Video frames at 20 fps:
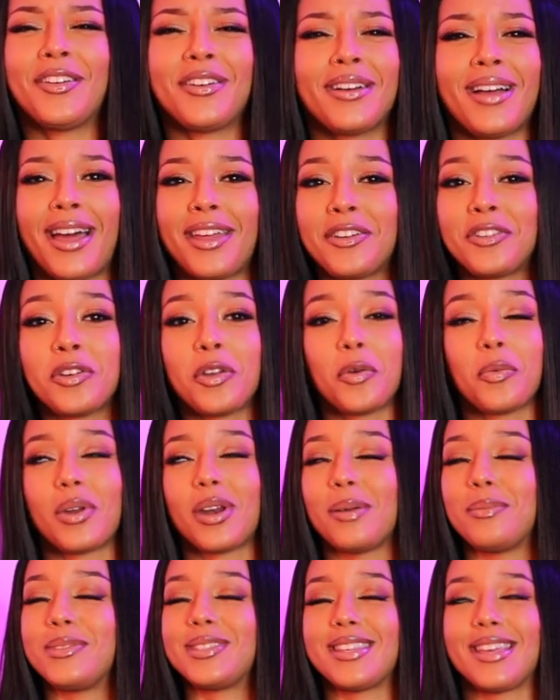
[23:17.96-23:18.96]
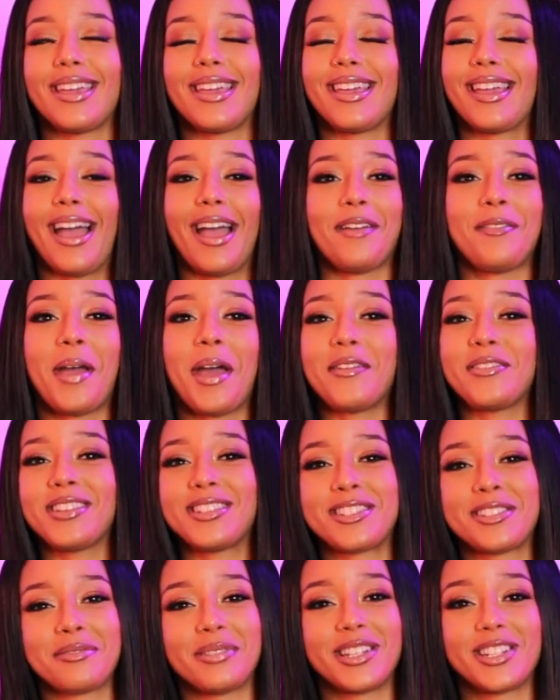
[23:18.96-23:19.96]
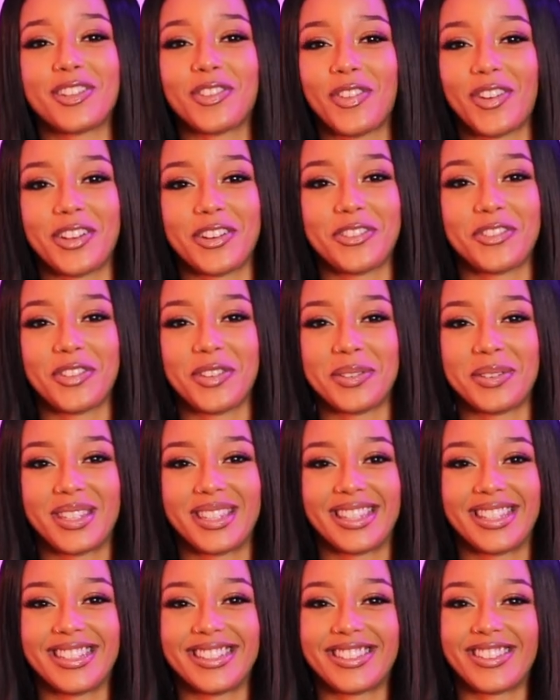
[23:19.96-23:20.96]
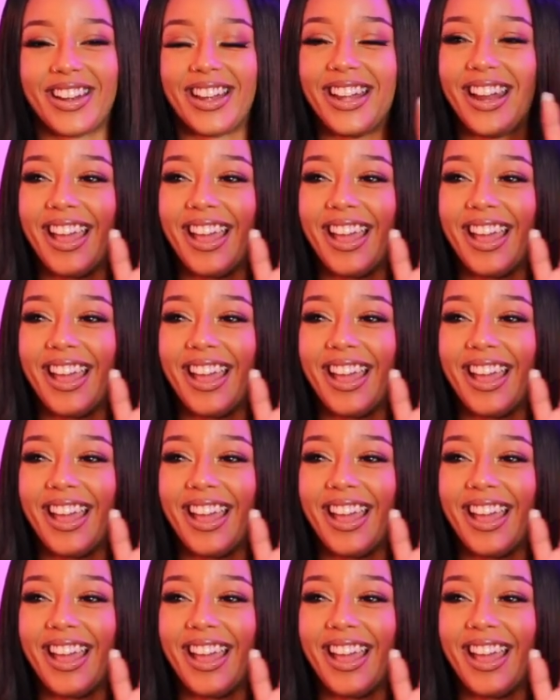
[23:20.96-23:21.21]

I don't know what I'm saying. I'm having too much fun filming this right